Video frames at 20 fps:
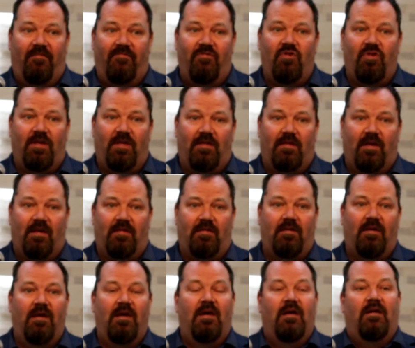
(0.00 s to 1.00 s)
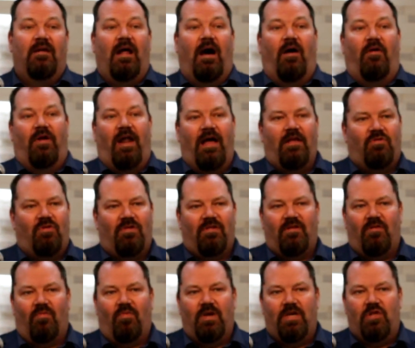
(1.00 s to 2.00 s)
of Jesus. Now, not
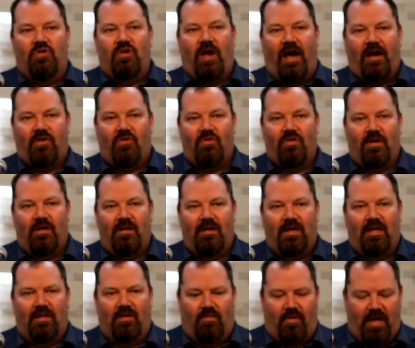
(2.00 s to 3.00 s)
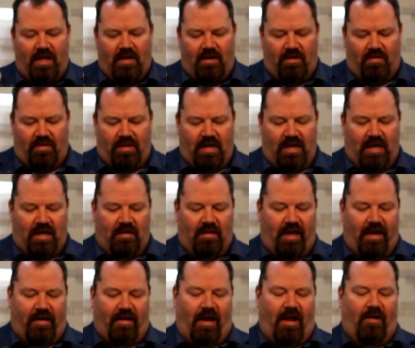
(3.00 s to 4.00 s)
just a rejection in the way that you're thinking,
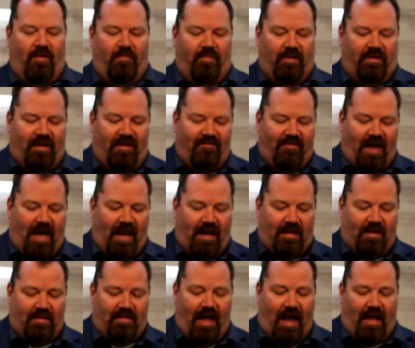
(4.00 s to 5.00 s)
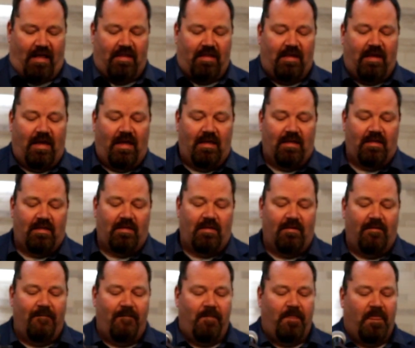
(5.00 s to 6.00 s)
like, I don't believe that, it's
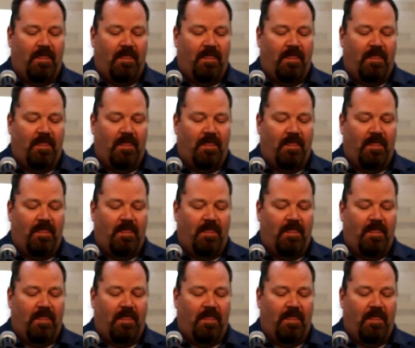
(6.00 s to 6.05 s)
nonsense.